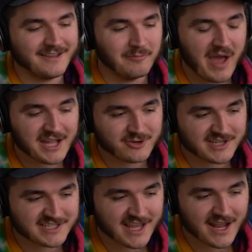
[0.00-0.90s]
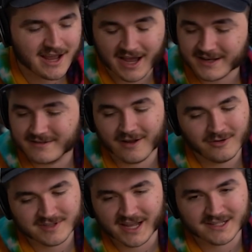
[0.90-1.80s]
Mattress stain? I
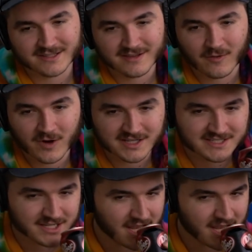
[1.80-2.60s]
don't doubt that there was.